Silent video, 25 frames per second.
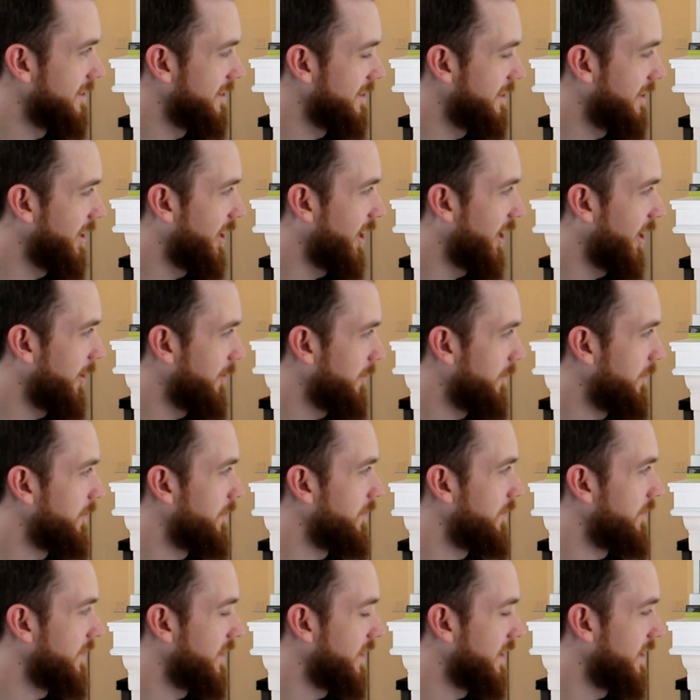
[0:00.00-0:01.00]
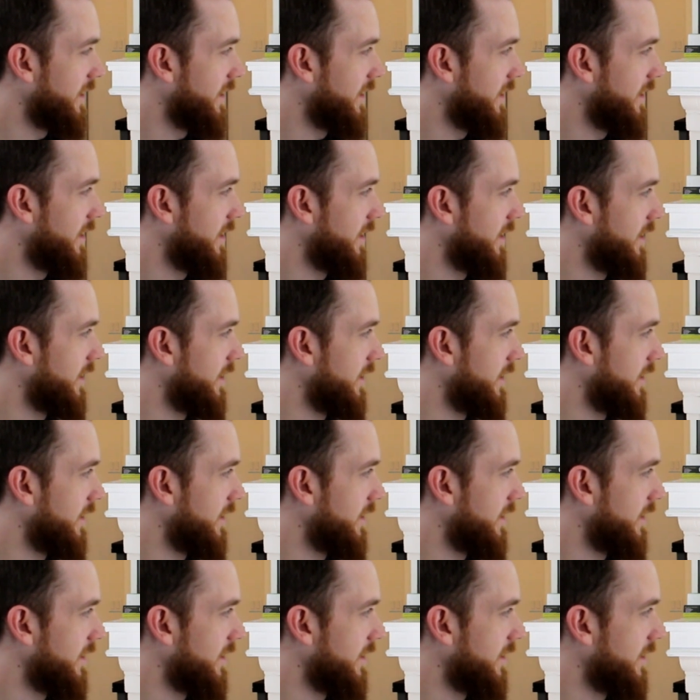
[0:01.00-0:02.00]

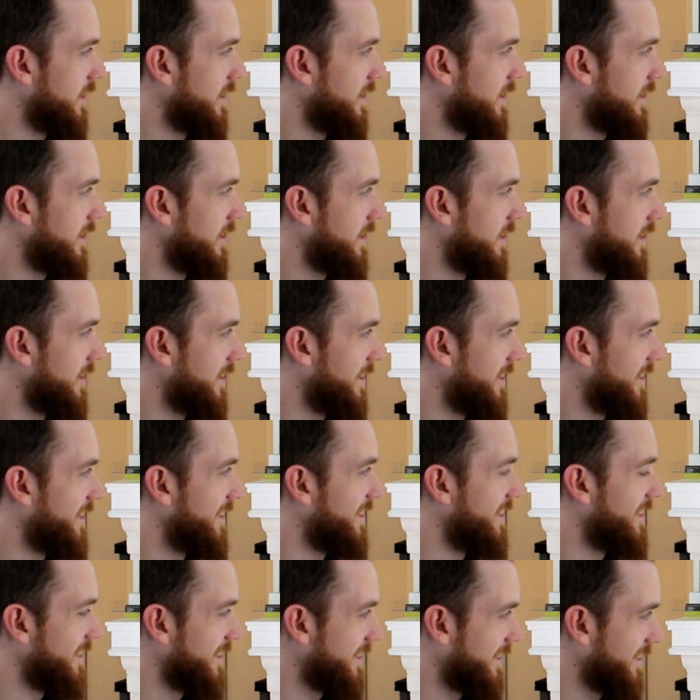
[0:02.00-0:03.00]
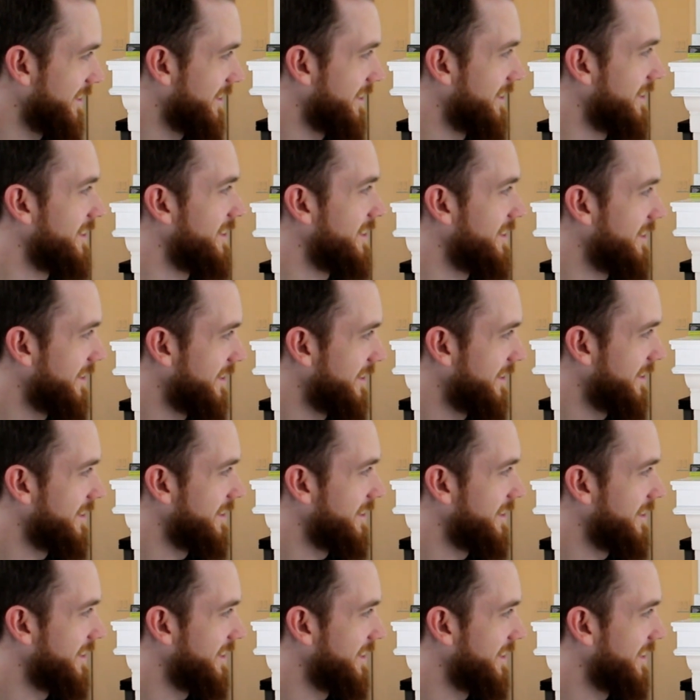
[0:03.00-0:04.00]

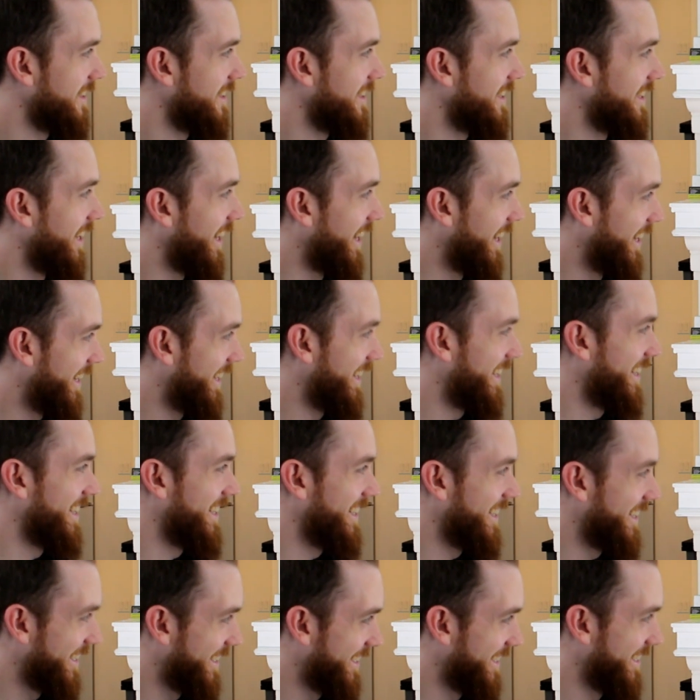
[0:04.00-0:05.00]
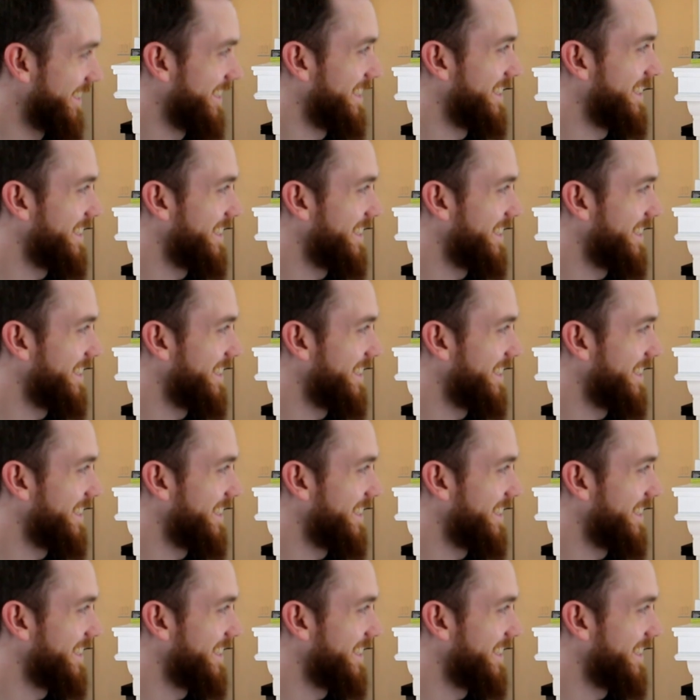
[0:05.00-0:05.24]
The person shown says nothing.